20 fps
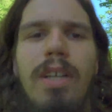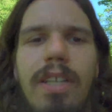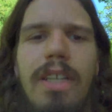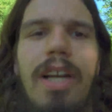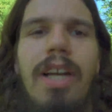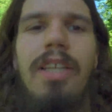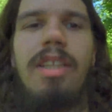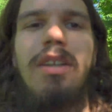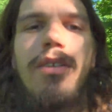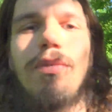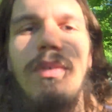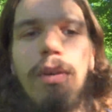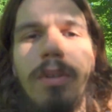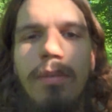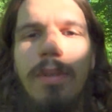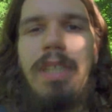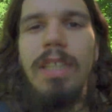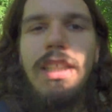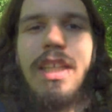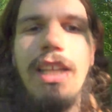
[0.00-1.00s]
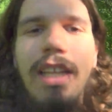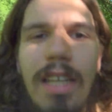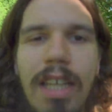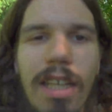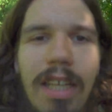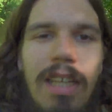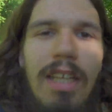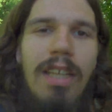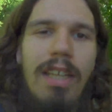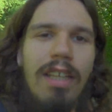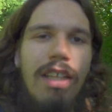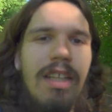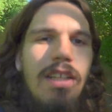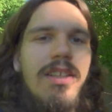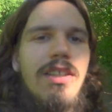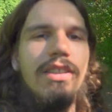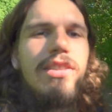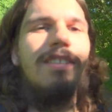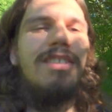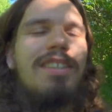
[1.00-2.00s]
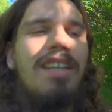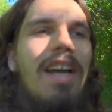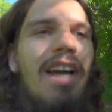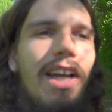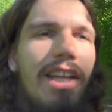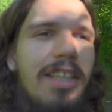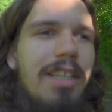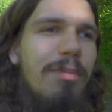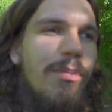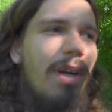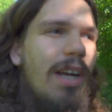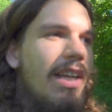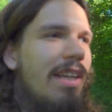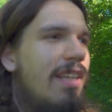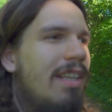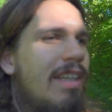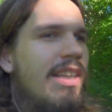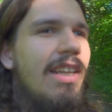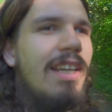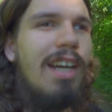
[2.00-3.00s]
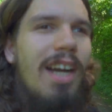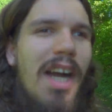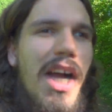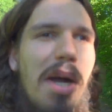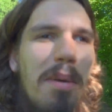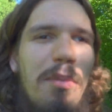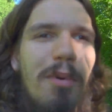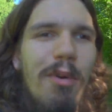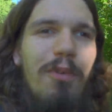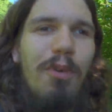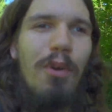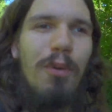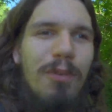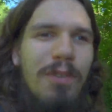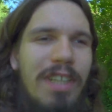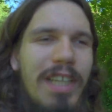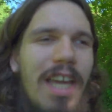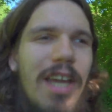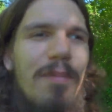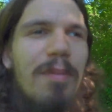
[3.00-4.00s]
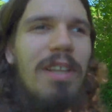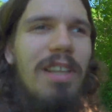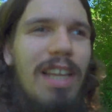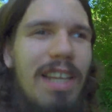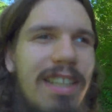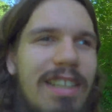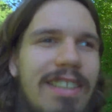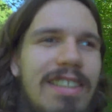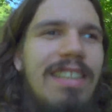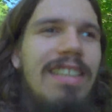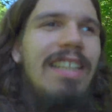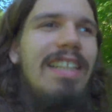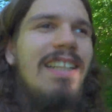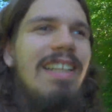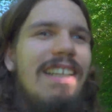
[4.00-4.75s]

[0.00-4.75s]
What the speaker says: kind of already got tired in my arm of holding the camera like this.